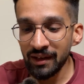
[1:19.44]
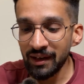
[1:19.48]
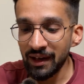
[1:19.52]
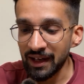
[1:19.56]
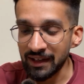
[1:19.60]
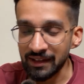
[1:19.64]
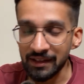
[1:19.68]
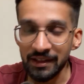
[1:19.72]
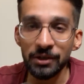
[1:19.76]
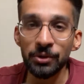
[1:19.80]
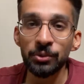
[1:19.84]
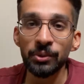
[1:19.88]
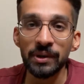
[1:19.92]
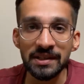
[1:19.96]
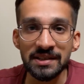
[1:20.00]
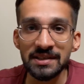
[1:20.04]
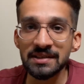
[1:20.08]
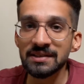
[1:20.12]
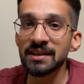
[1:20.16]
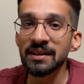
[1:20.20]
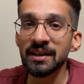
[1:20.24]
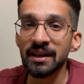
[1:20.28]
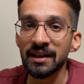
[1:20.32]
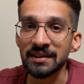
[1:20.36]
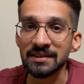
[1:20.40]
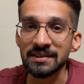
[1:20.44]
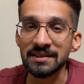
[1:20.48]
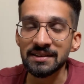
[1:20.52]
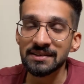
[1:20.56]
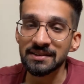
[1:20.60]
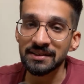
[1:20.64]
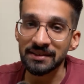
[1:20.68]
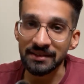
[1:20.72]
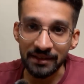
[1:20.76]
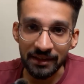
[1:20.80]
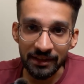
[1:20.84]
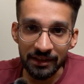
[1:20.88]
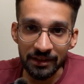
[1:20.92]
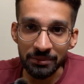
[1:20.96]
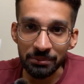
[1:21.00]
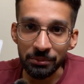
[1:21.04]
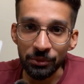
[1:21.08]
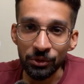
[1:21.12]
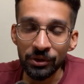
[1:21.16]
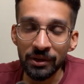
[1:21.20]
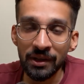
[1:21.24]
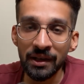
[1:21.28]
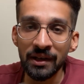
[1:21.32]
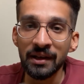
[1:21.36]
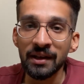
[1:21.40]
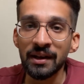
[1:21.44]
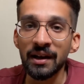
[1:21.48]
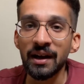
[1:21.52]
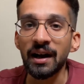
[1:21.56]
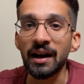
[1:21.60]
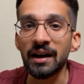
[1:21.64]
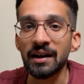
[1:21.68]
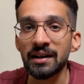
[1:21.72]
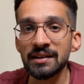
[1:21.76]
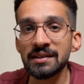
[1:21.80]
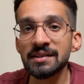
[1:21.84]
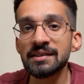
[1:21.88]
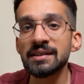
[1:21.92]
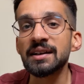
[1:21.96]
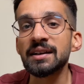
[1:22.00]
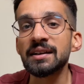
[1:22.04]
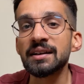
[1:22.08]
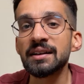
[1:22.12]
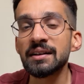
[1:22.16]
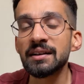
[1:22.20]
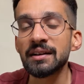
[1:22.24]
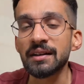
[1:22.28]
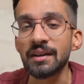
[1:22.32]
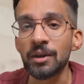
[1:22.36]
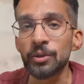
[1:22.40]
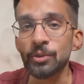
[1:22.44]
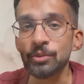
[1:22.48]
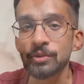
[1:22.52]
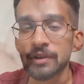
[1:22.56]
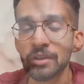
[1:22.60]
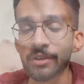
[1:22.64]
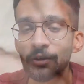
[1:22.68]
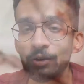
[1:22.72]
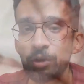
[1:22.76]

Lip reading: And the questions and answers in this book are centered around the